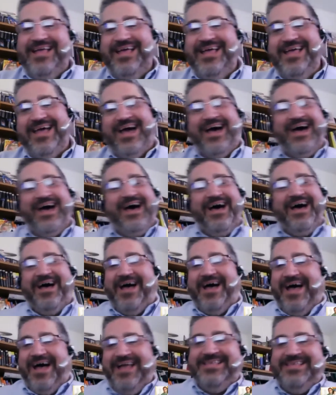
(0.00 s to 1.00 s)

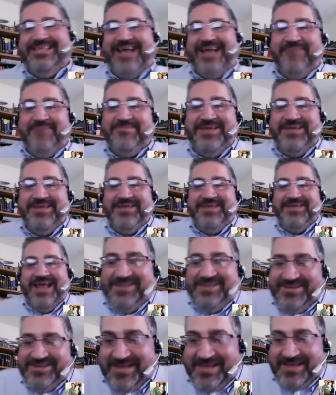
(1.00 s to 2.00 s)
I'm gonna have to
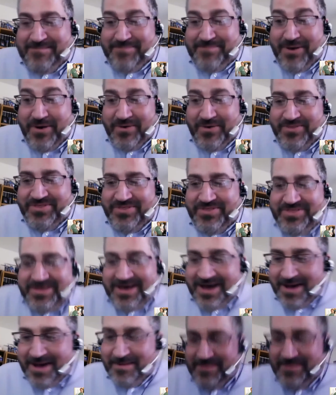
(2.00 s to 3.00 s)
just say both.
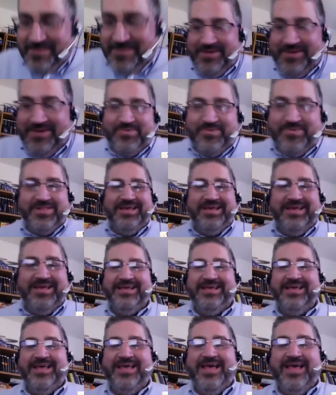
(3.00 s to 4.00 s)
It really
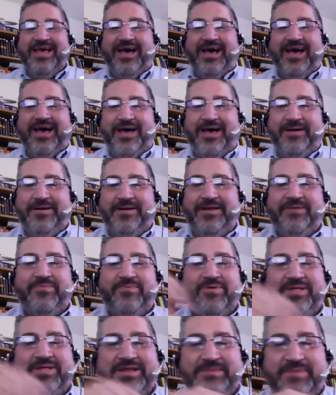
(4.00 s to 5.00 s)

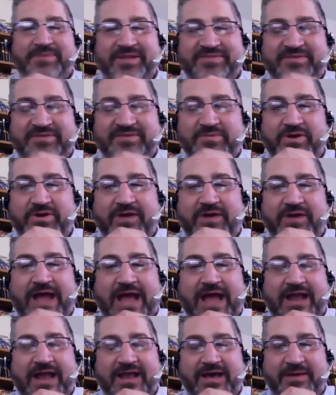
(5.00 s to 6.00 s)
depends on where you're
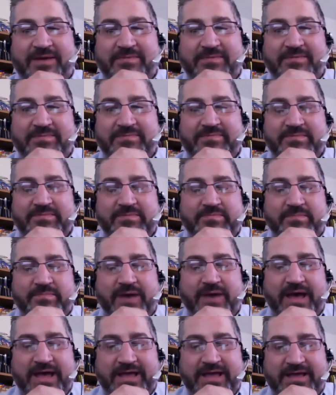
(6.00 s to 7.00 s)
at.
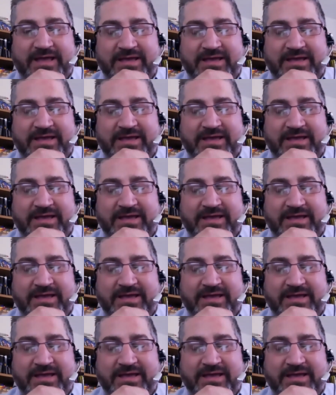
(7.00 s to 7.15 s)
My